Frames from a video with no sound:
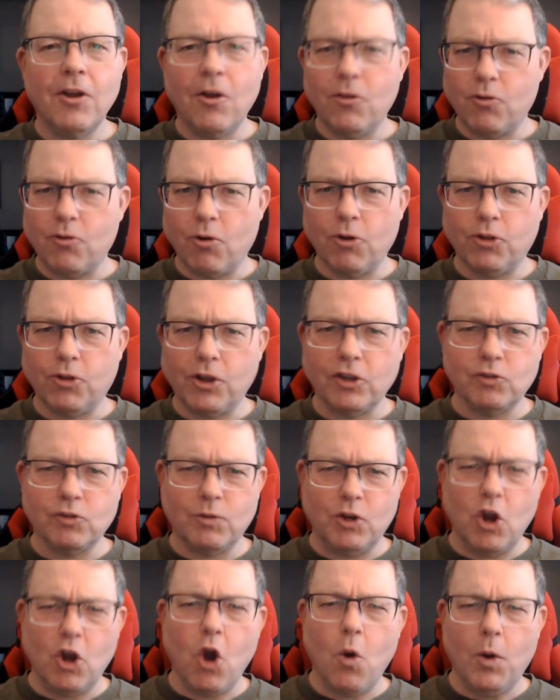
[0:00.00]
there are things
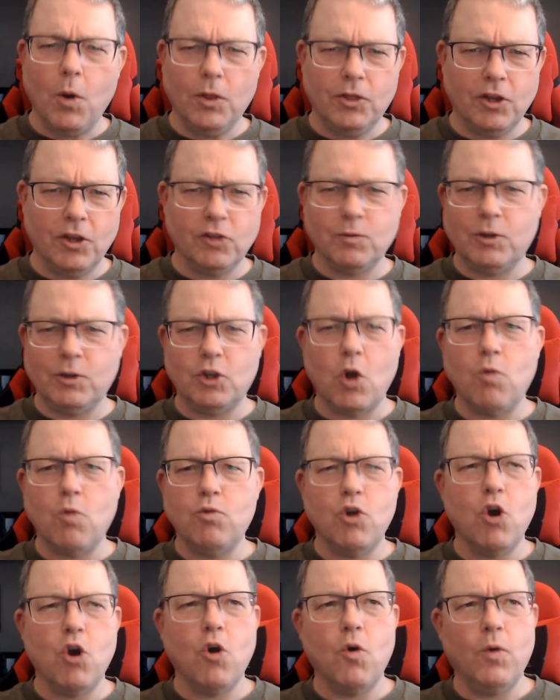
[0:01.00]
we know and things we don't
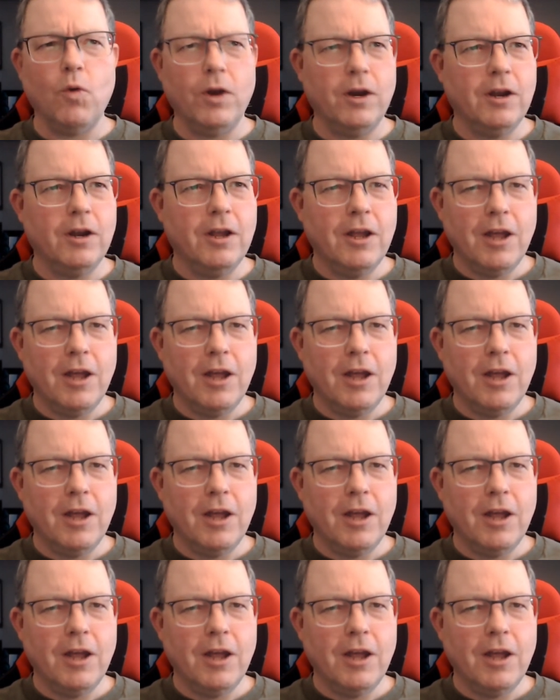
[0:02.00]
know, and